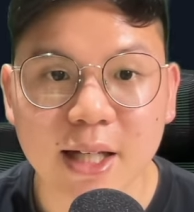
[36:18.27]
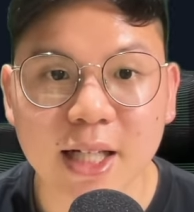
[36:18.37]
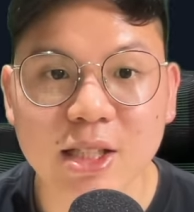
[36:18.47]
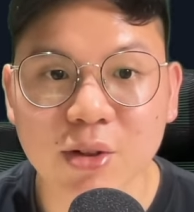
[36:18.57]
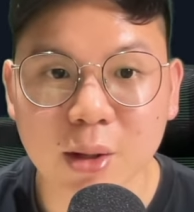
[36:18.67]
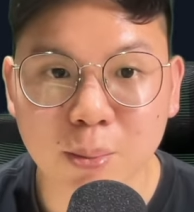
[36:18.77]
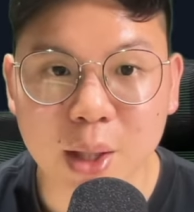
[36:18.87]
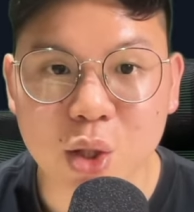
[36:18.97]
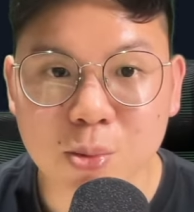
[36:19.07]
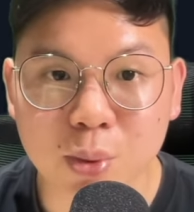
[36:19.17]
As for the
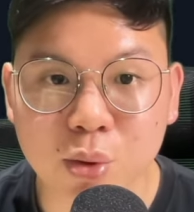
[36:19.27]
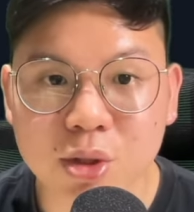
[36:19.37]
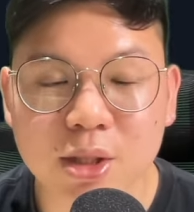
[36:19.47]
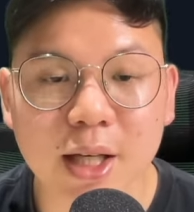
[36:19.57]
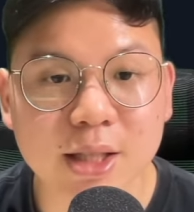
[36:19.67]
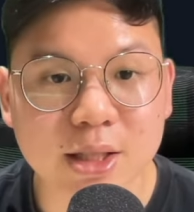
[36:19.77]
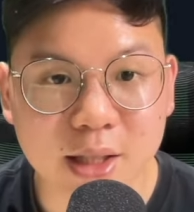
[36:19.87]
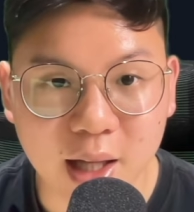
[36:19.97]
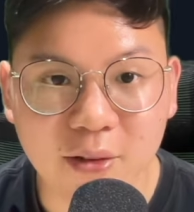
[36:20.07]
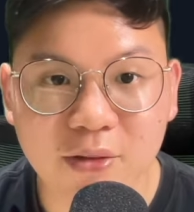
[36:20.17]
bench boost, it's
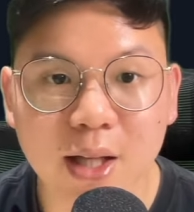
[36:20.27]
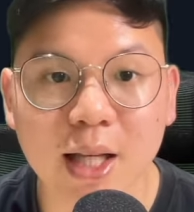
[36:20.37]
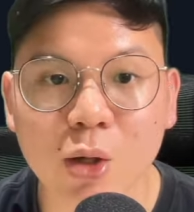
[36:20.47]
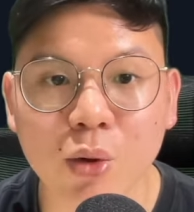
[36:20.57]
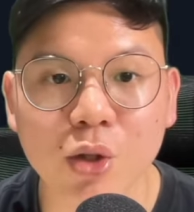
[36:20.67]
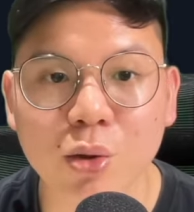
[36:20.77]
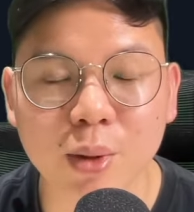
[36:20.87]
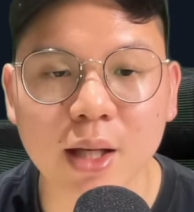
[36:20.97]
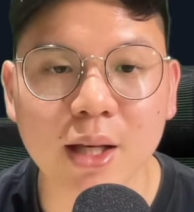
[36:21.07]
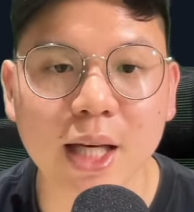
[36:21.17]
definitely going to
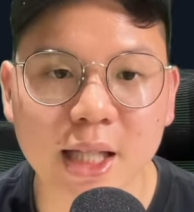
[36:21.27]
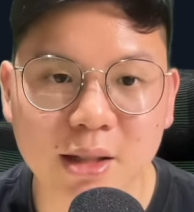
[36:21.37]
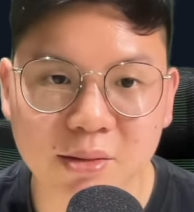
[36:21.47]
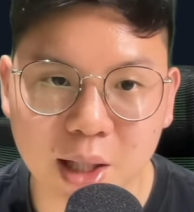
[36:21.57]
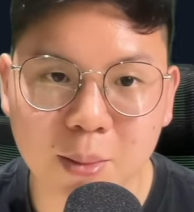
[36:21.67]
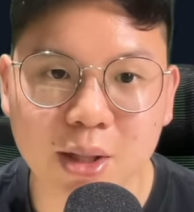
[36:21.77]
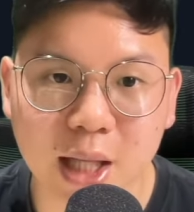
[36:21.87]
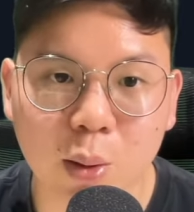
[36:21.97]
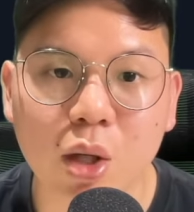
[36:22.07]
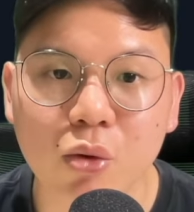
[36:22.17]
be a double
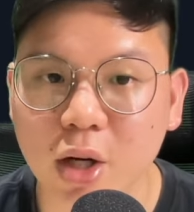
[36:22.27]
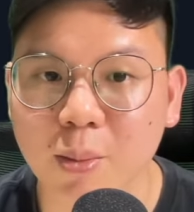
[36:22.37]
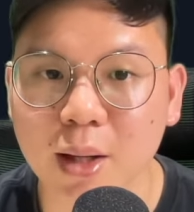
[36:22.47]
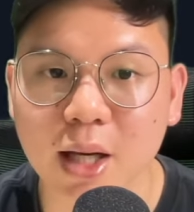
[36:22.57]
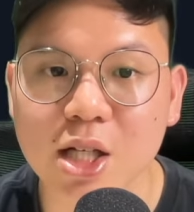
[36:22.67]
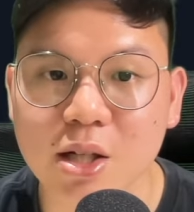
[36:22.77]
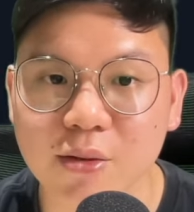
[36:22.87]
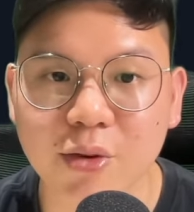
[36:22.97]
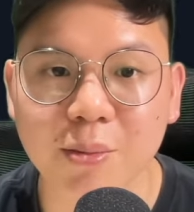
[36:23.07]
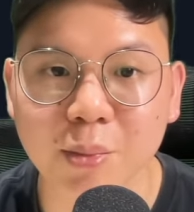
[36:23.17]
game week recommendation
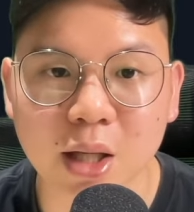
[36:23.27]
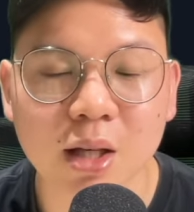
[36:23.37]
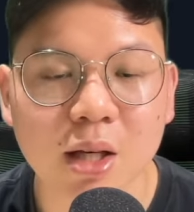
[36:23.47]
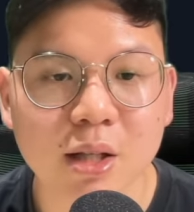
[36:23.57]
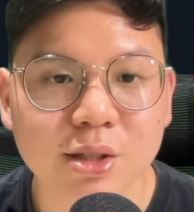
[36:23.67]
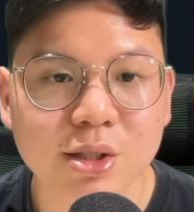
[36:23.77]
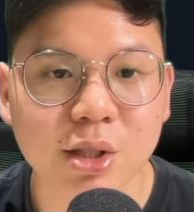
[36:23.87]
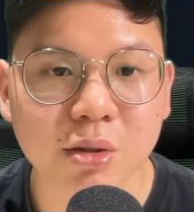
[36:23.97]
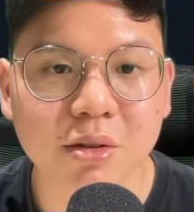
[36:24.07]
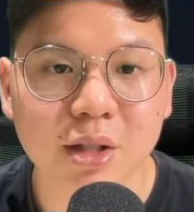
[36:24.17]
from me.
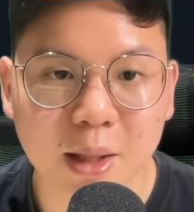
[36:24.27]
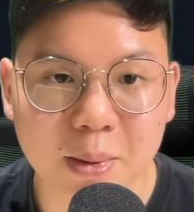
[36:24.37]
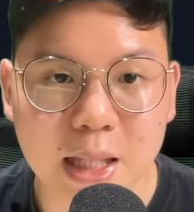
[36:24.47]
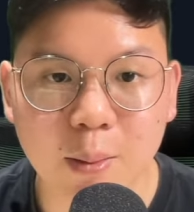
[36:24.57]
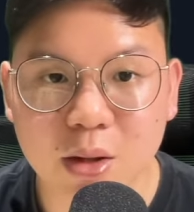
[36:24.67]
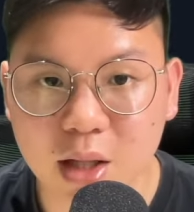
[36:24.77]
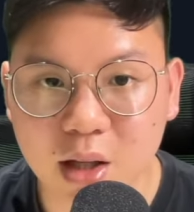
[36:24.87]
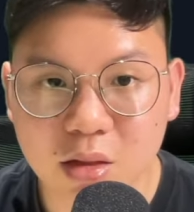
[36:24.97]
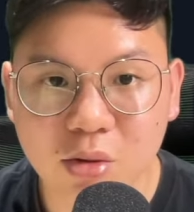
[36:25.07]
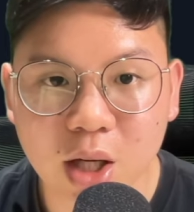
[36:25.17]
So double game week
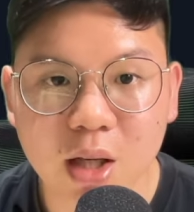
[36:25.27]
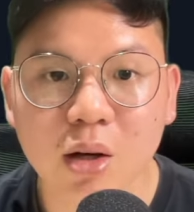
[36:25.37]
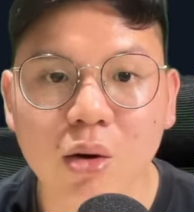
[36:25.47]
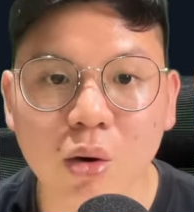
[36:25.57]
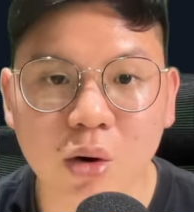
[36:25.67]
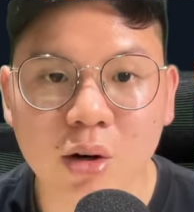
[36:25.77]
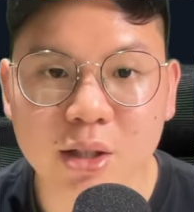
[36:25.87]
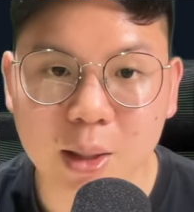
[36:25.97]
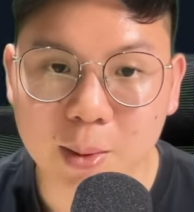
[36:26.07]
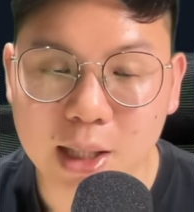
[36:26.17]
33 or
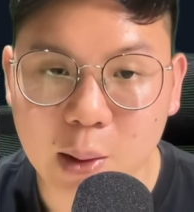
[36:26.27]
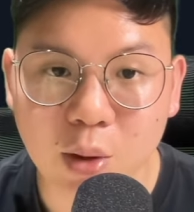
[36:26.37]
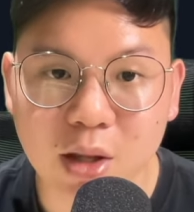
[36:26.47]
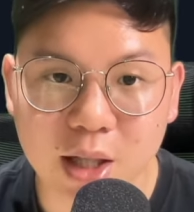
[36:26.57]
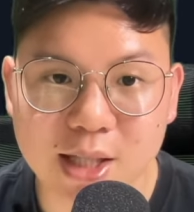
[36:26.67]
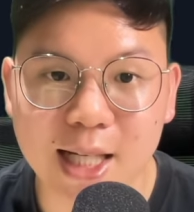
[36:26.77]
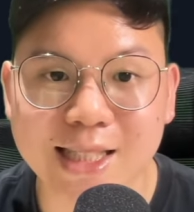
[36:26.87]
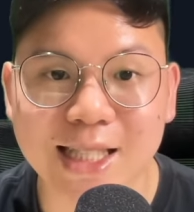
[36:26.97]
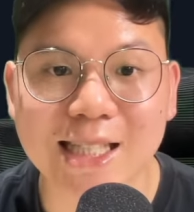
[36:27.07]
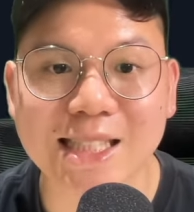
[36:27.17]
double game week
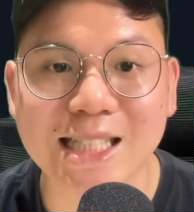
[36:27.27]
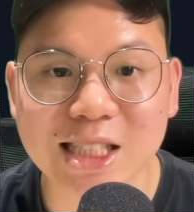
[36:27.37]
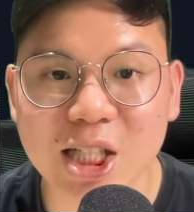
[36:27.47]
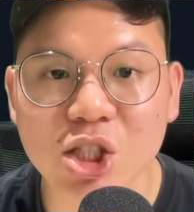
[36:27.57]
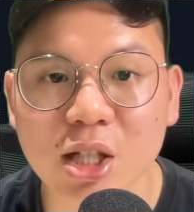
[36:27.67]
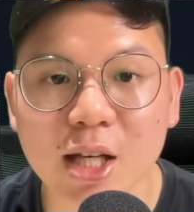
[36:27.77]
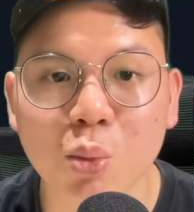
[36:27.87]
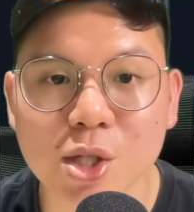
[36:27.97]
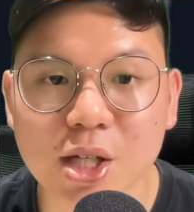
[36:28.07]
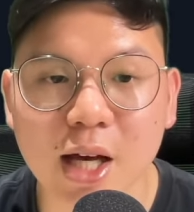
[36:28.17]
36. It's essentially
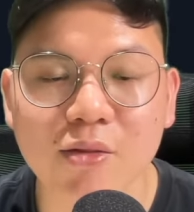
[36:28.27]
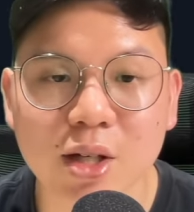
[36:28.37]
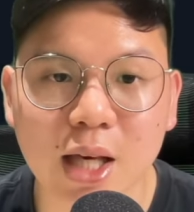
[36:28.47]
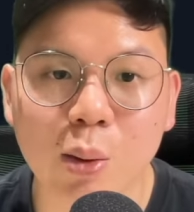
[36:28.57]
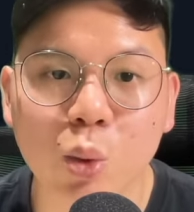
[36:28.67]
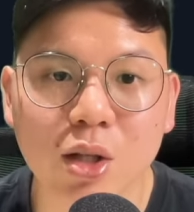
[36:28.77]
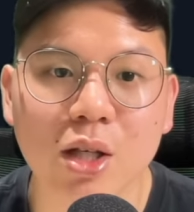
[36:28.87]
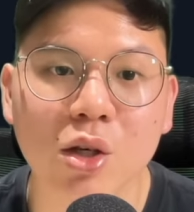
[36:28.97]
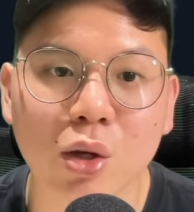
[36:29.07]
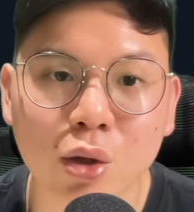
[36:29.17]
whichever game week
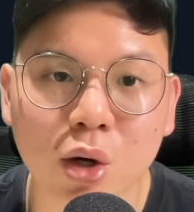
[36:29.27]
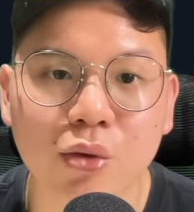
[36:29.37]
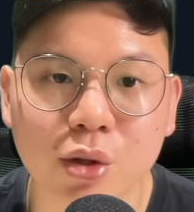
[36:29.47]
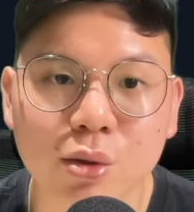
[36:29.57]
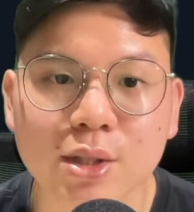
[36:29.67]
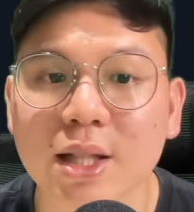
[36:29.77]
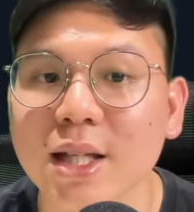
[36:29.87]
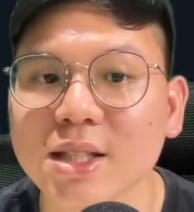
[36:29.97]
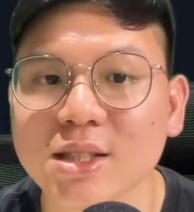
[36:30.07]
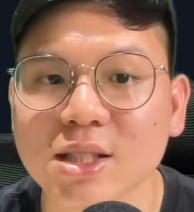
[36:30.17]
that you're not using
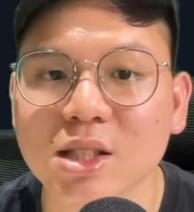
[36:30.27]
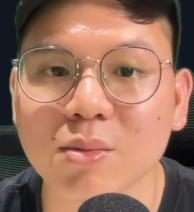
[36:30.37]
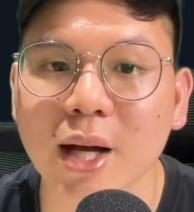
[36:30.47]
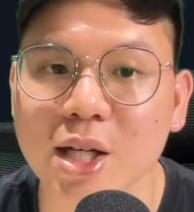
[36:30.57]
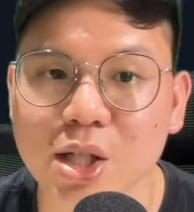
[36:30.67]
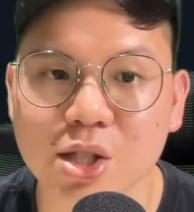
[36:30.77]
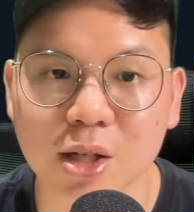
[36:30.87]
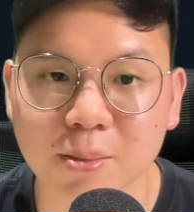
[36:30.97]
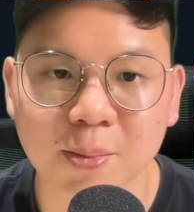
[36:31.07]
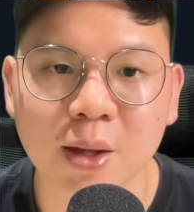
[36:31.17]
the assistant manager chip,